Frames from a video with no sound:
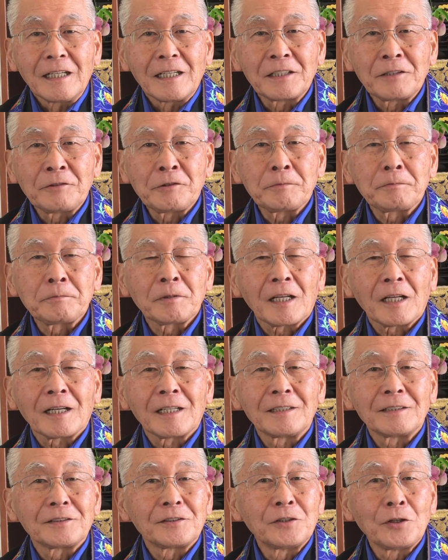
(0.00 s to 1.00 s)
And he
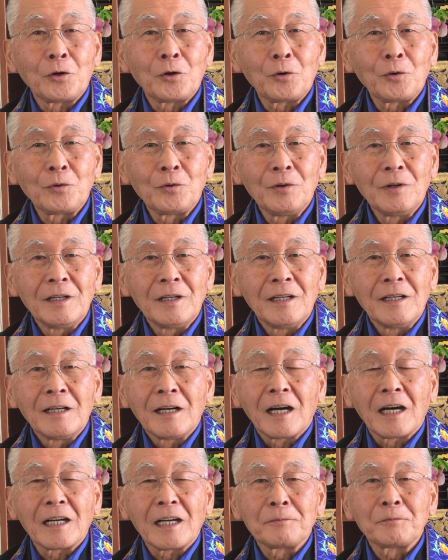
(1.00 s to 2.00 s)
replied, "No,
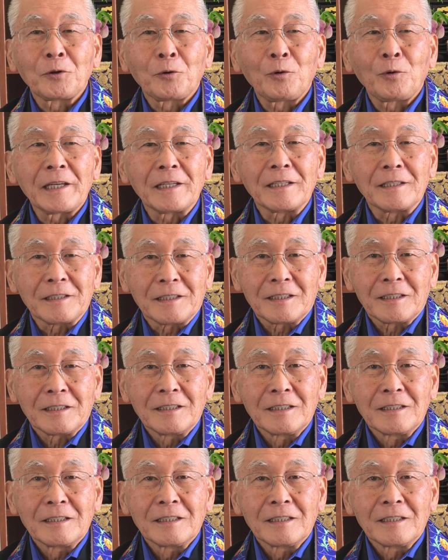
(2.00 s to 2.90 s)
I am awake."